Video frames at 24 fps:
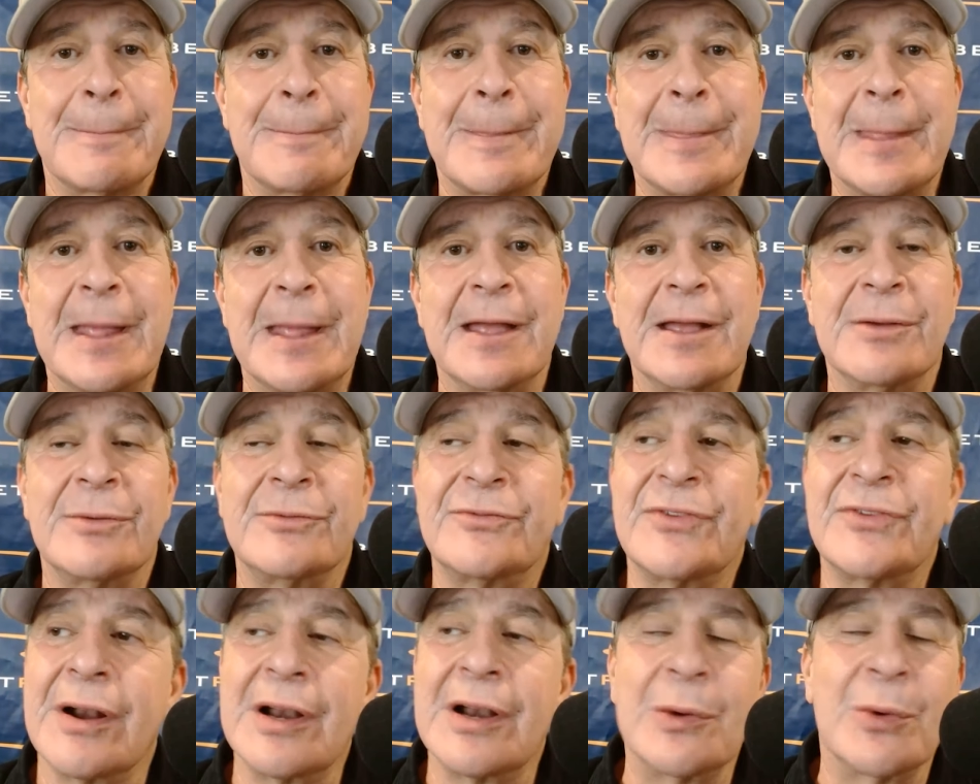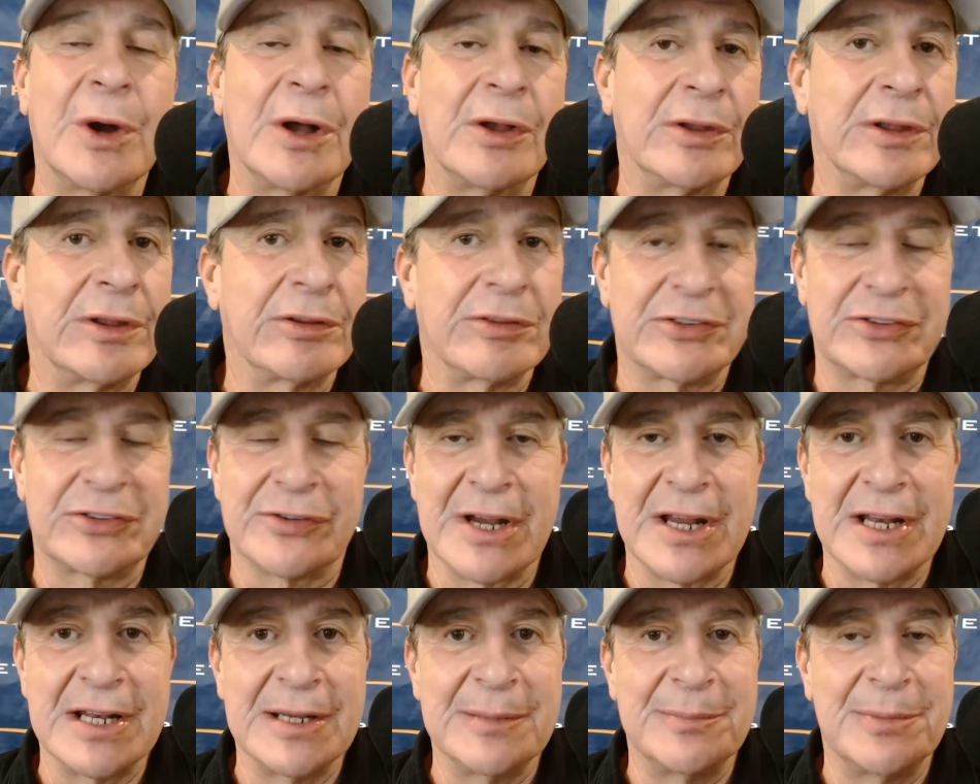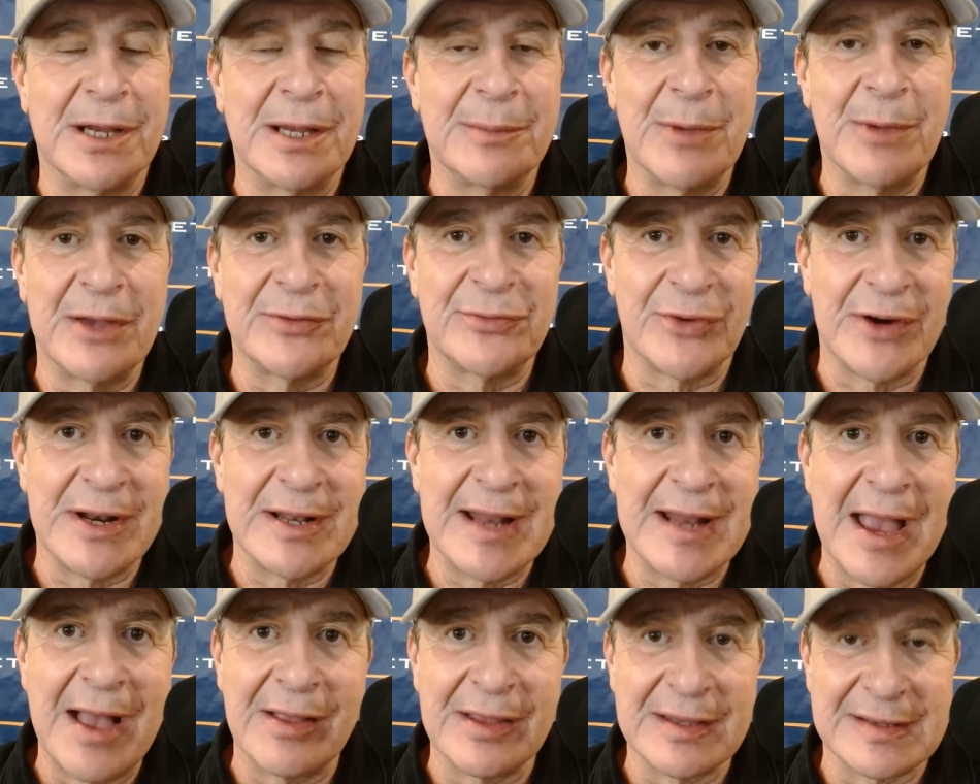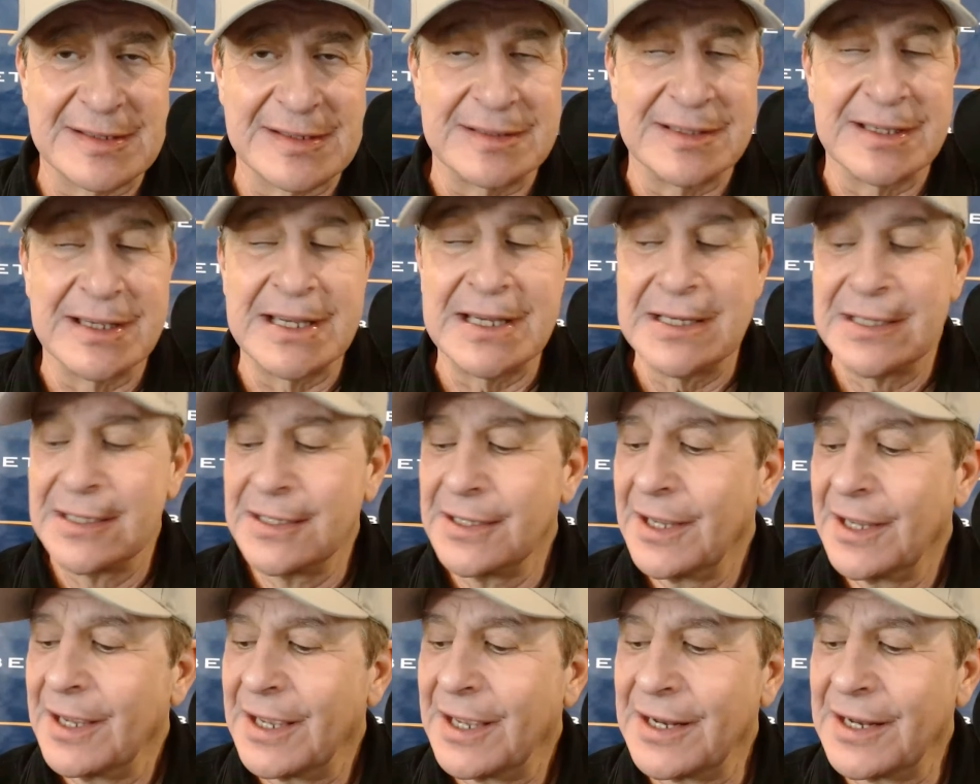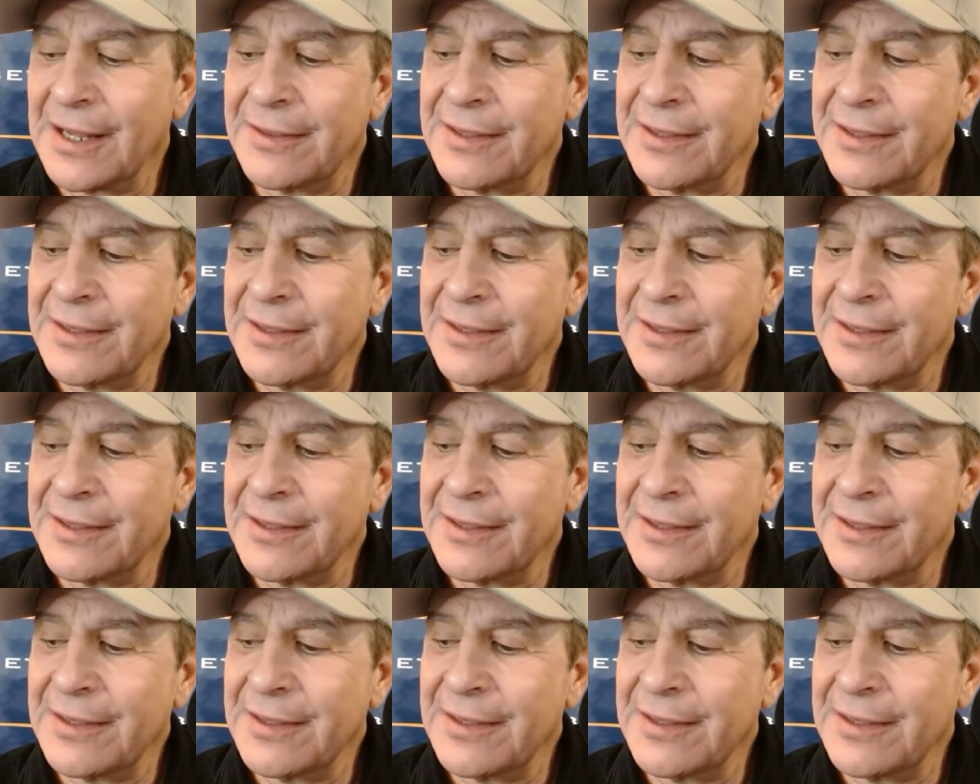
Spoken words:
very well illustrated by my friend Alex Lee, and I